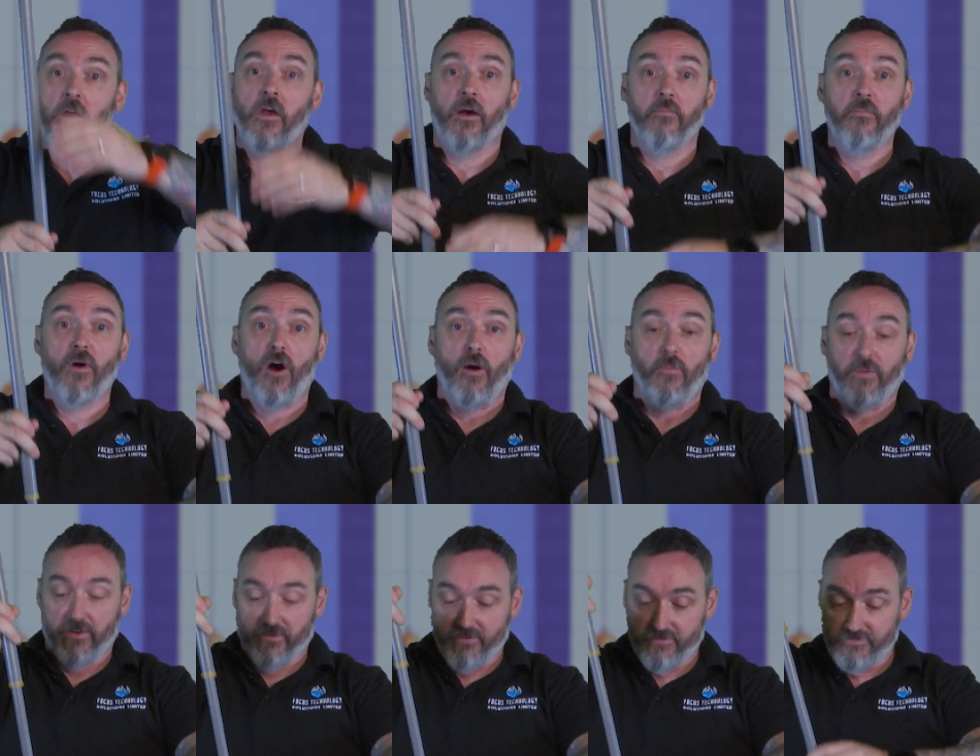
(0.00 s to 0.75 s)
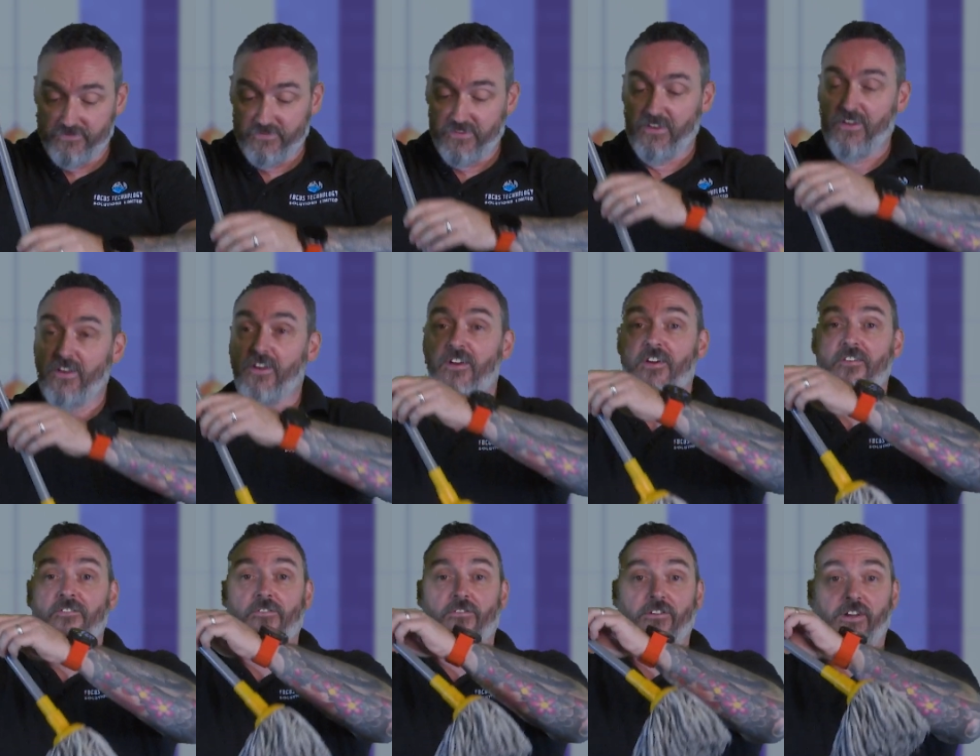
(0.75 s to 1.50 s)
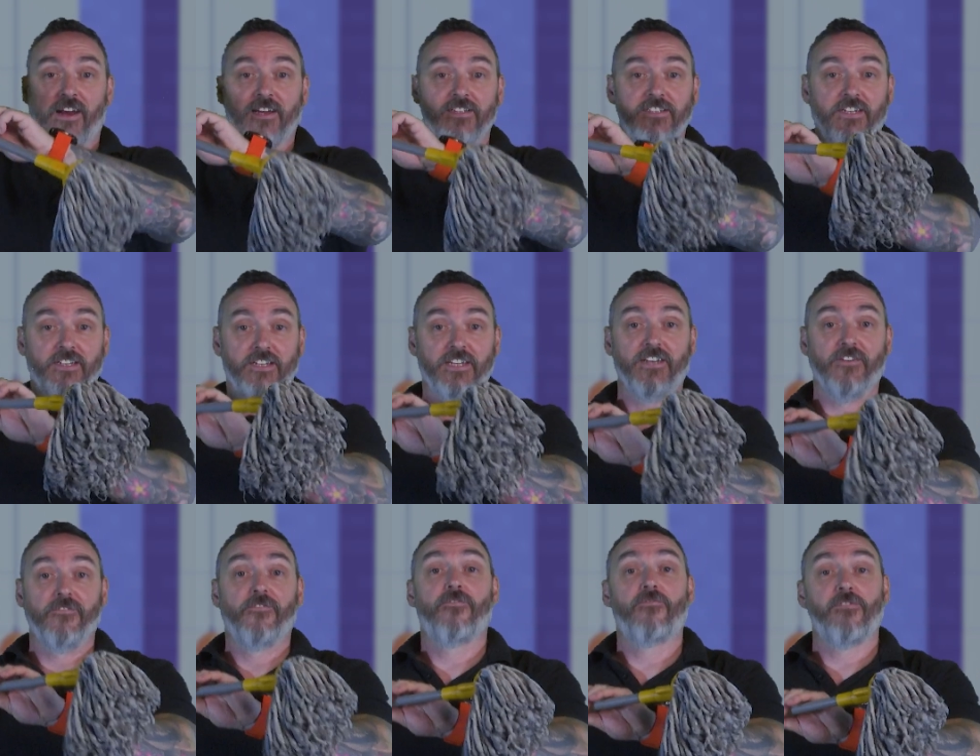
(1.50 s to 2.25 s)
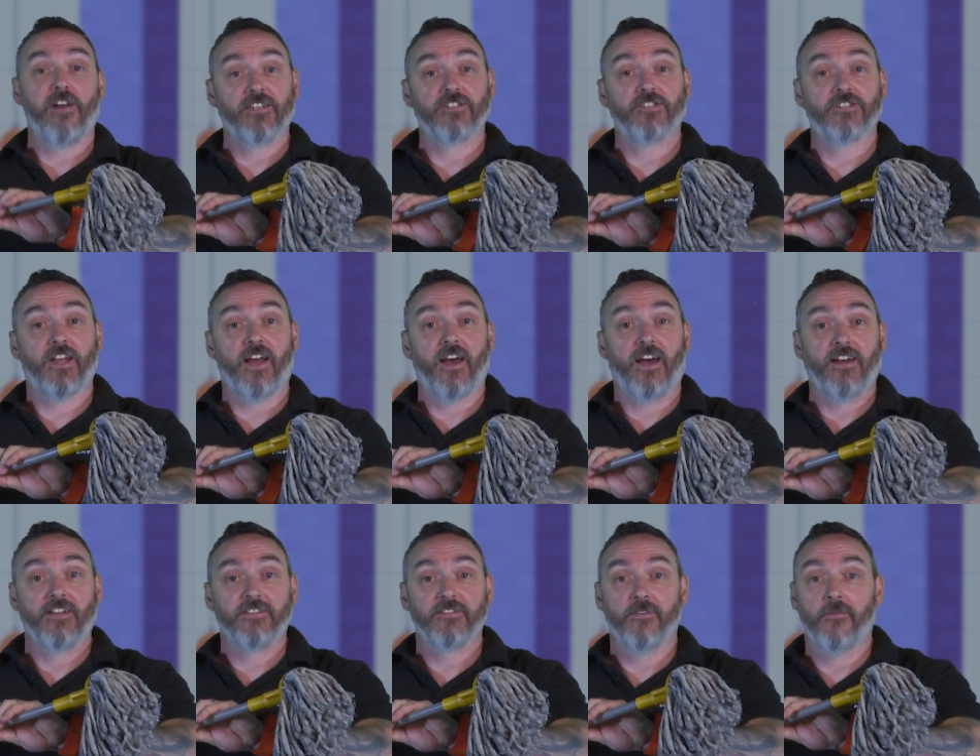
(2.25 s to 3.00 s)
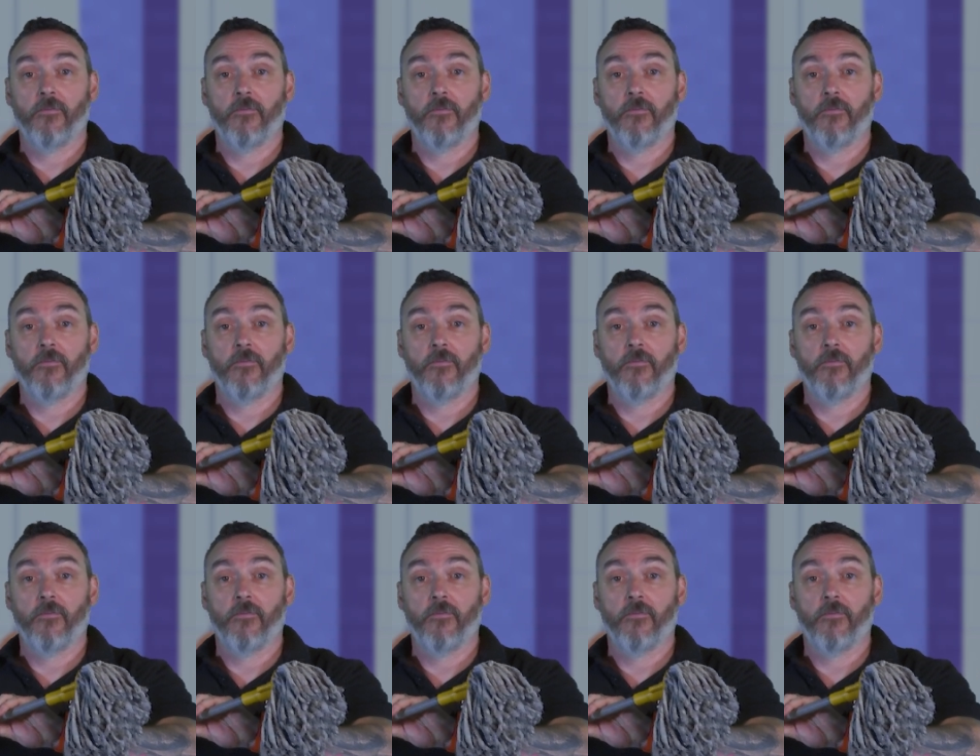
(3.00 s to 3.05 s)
A mop, for a nice clean, fresh start.